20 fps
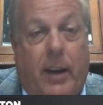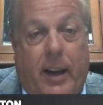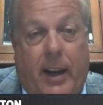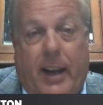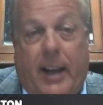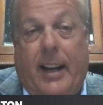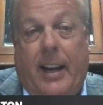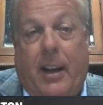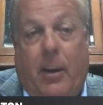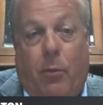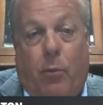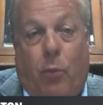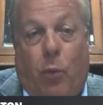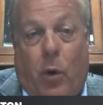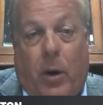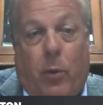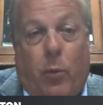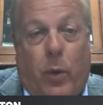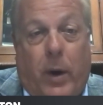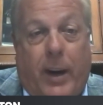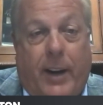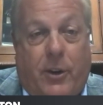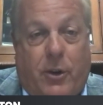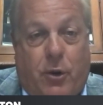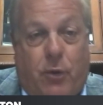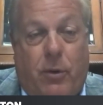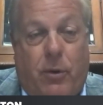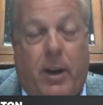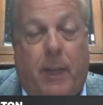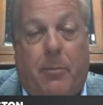any one way
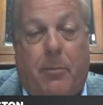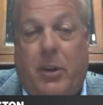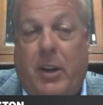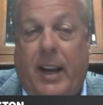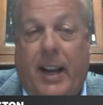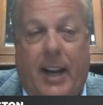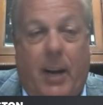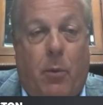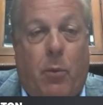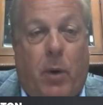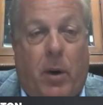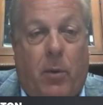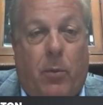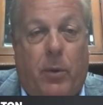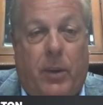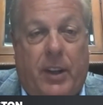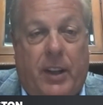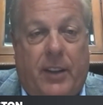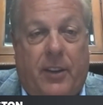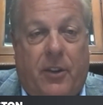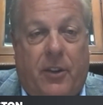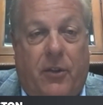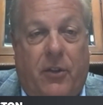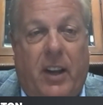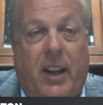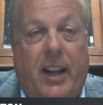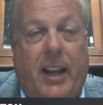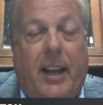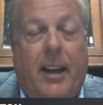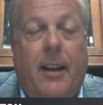trip to anywhere within the
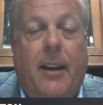city